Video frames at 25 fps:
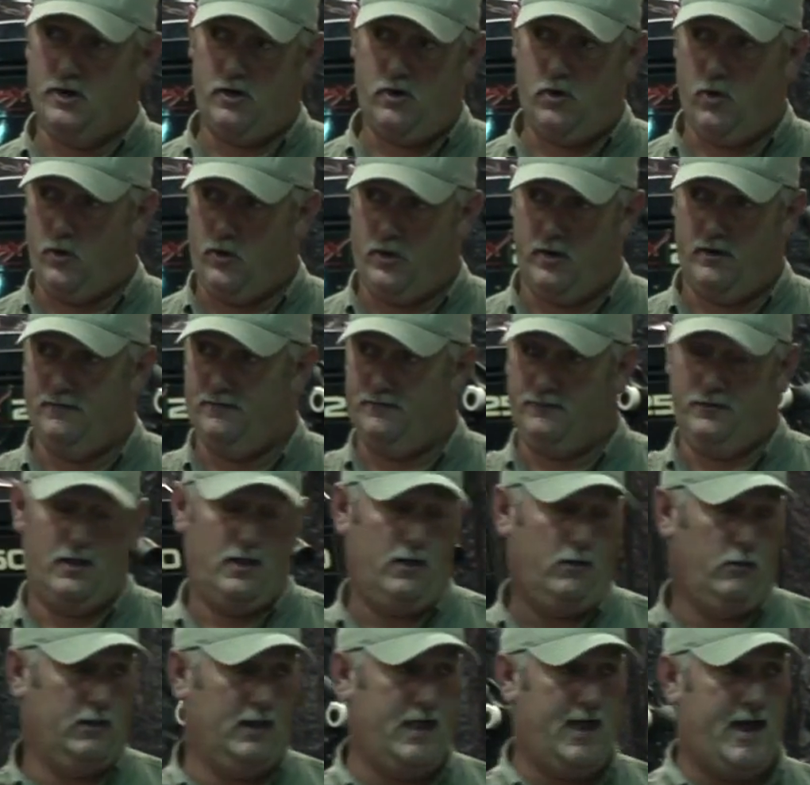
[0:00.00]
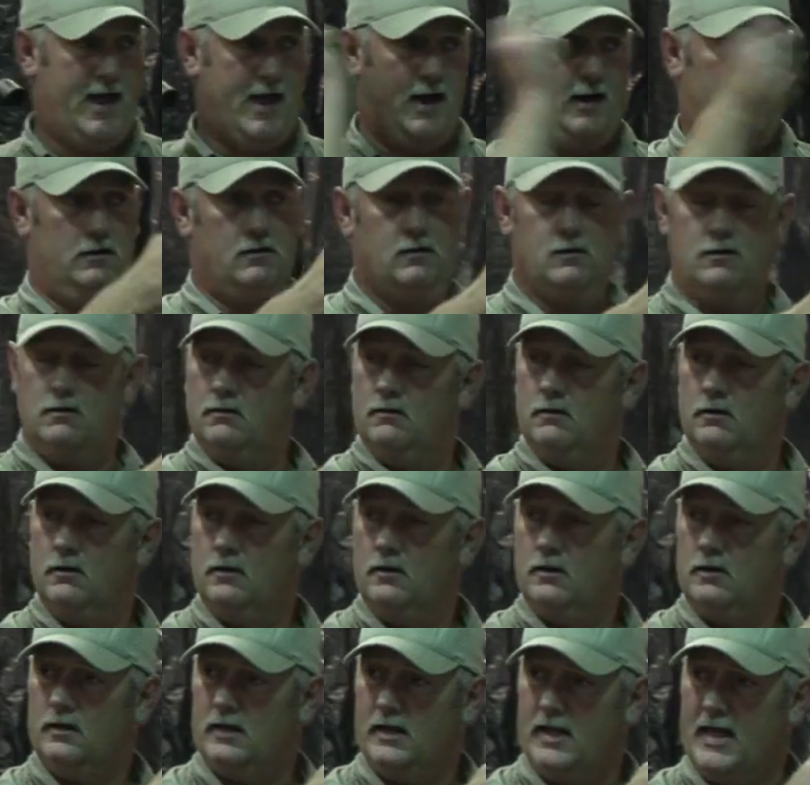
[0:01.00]
of lead
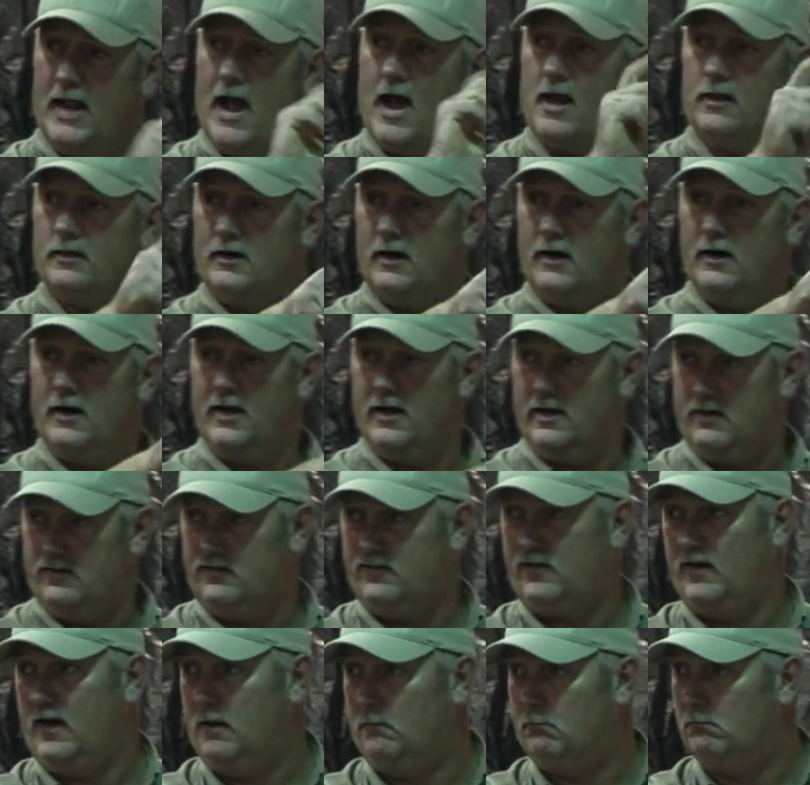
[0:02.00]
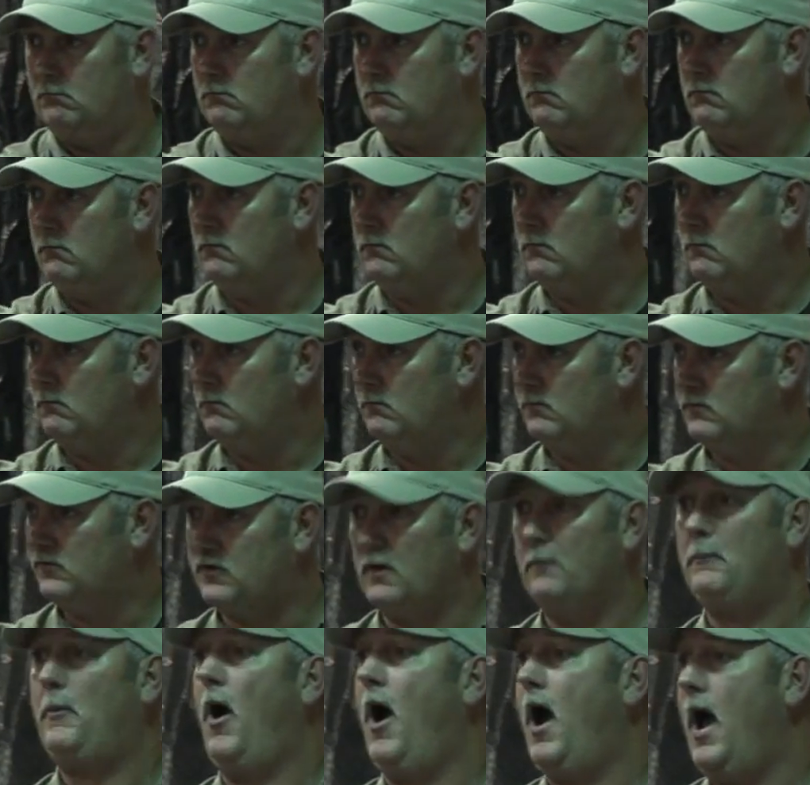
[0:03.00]
to get out there and hit a seam.
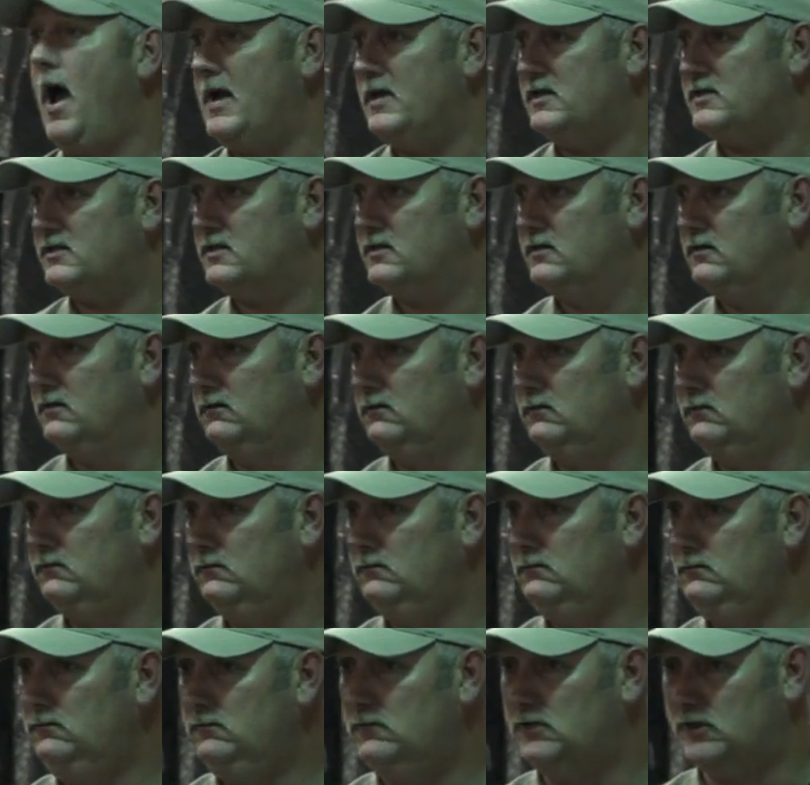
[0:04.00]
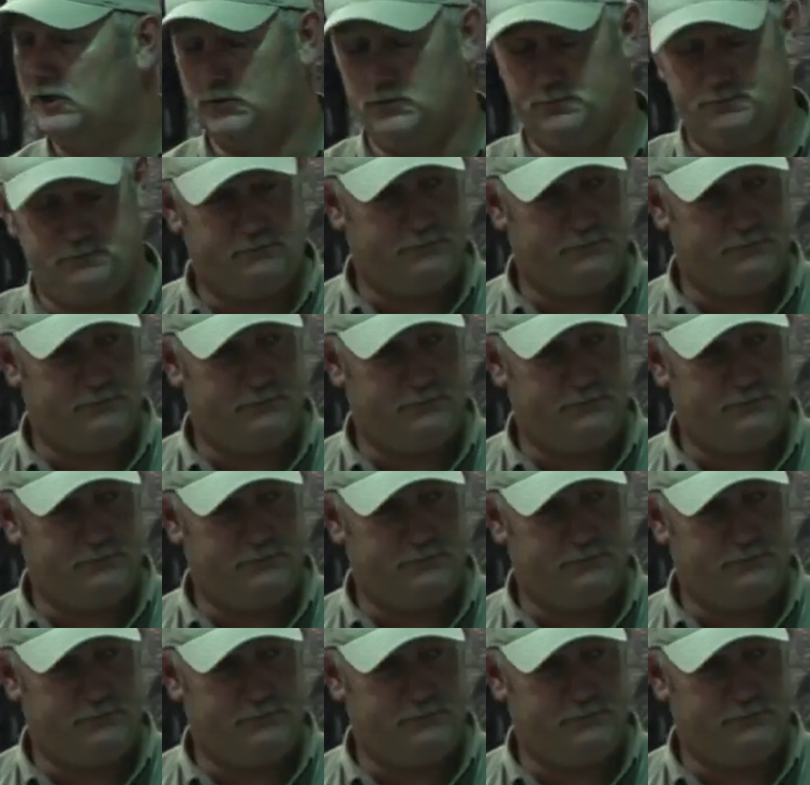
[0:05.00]
Surprised. Just